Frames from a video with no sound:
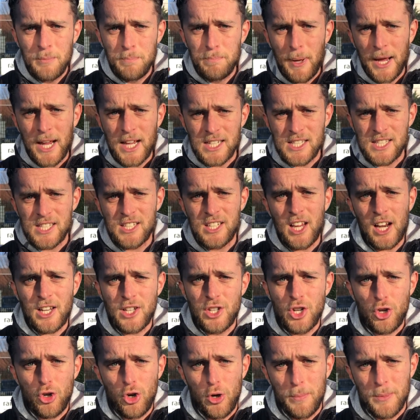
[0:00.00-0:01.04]
biggest
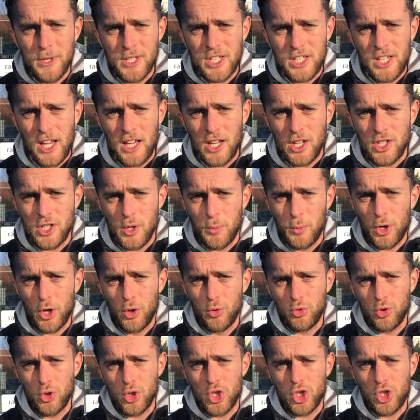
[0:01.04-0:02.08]
technical mistakes and we're going
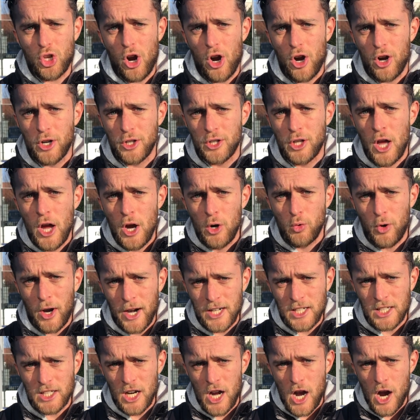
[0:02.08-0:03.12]
to start
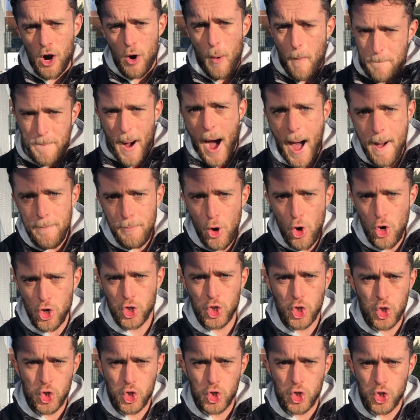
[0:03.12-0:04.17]
right now.
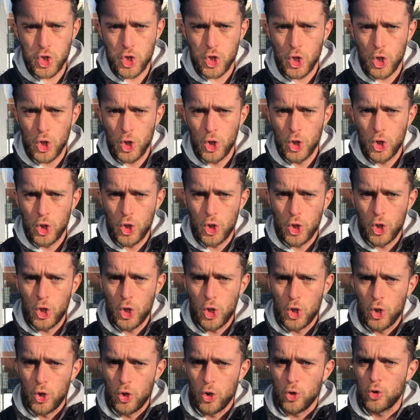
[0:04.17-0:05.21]
Vamos!
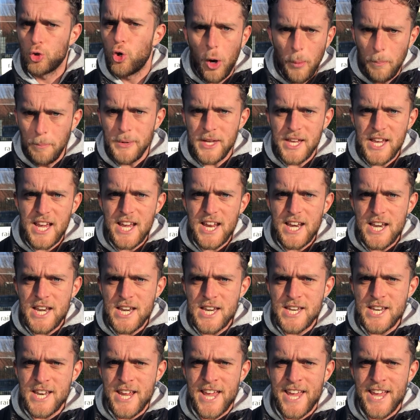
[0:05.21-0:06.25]

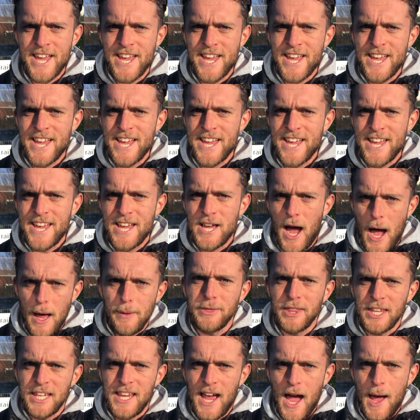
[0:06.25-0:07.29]
Comien!
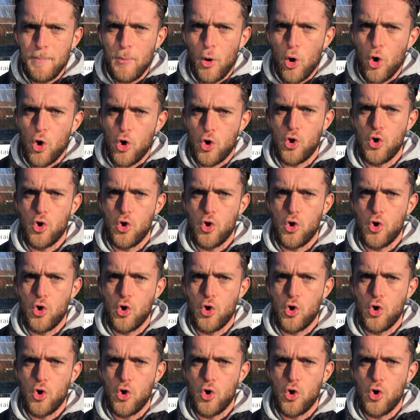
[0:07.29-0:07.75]
Andiamo.